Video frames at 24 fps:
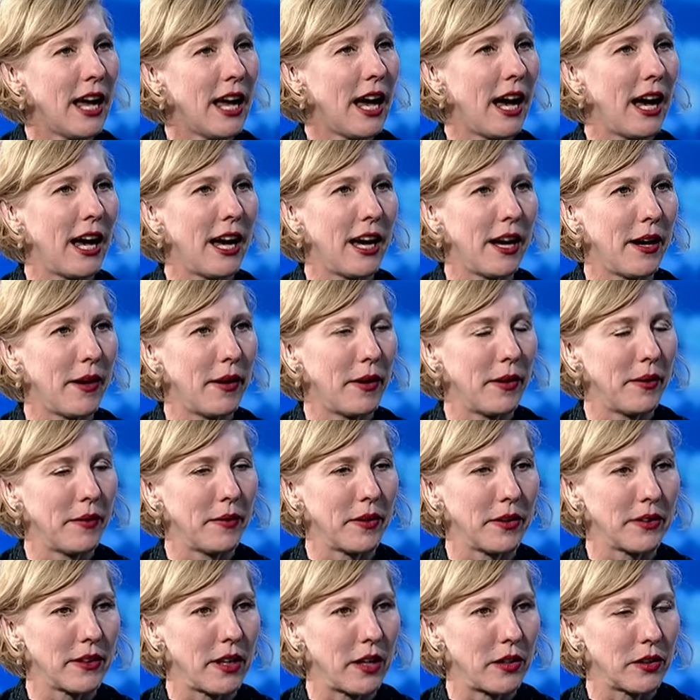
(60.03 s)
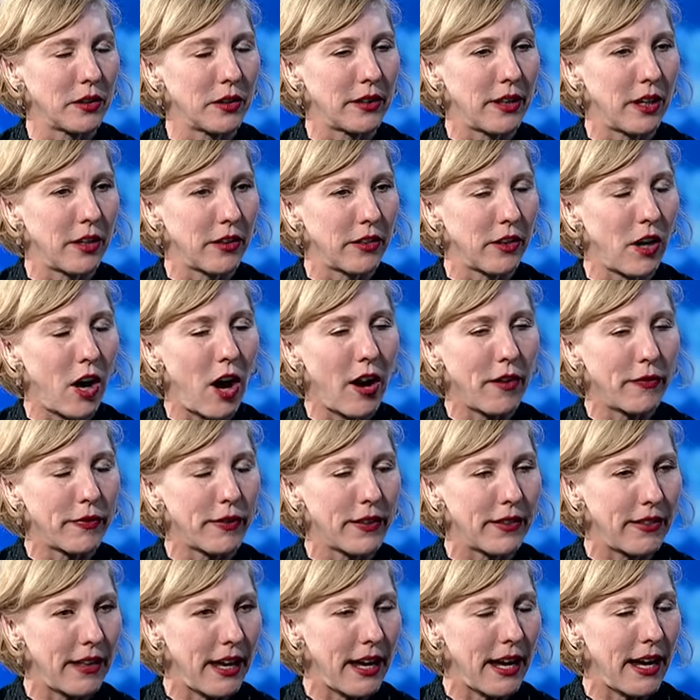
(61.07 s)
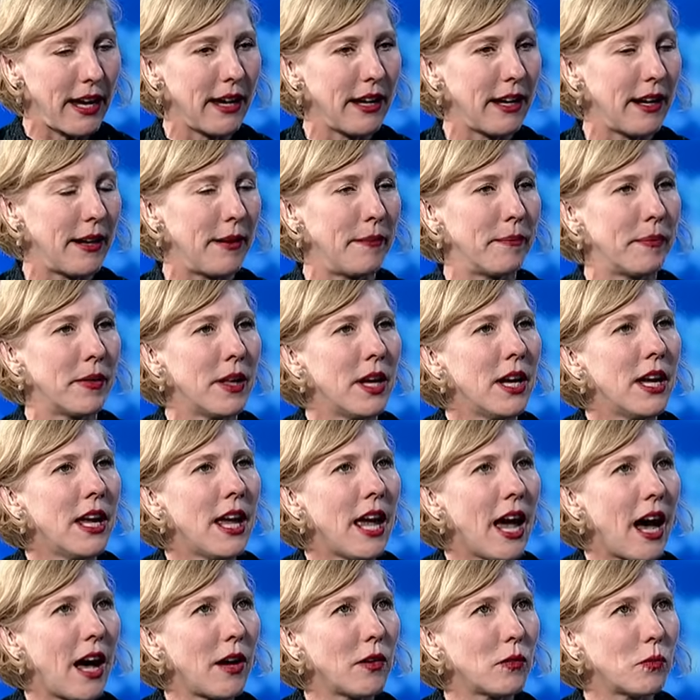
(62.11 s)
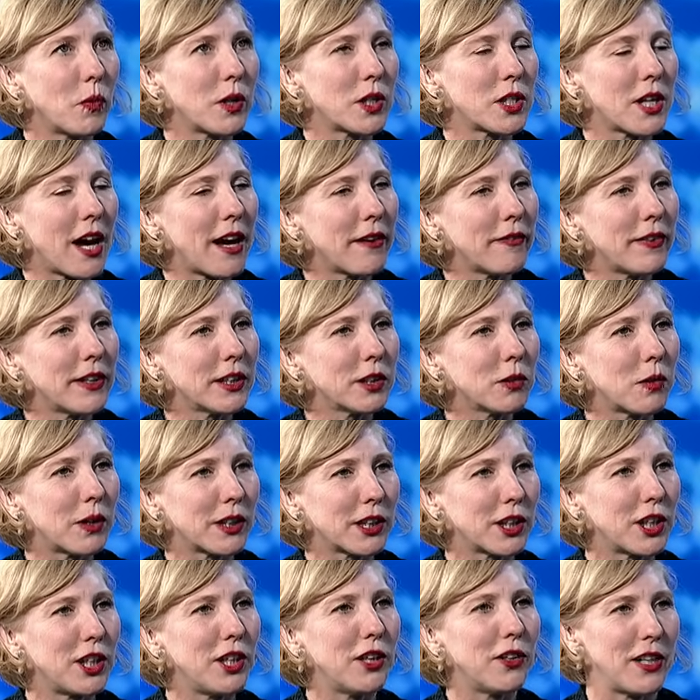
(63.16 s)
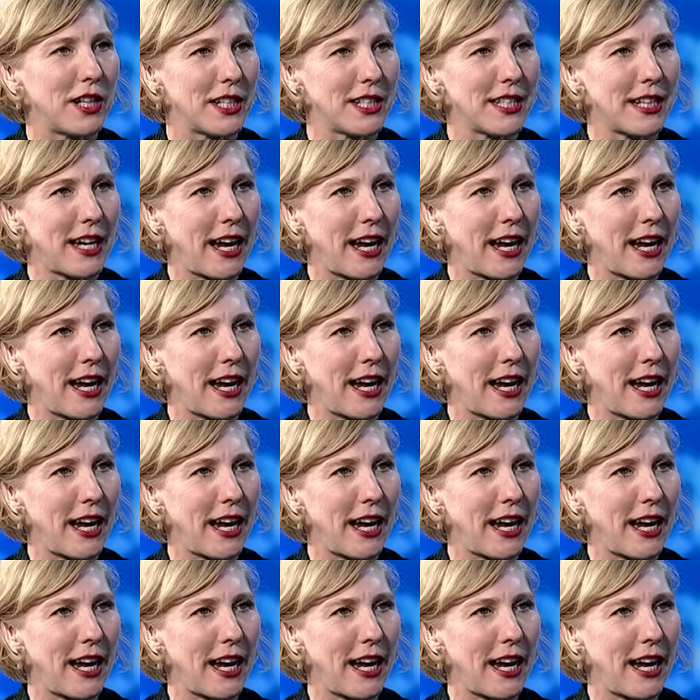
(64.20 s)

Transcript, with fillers: uh, the, the, the, offer there, um, uh, which I found quite curious.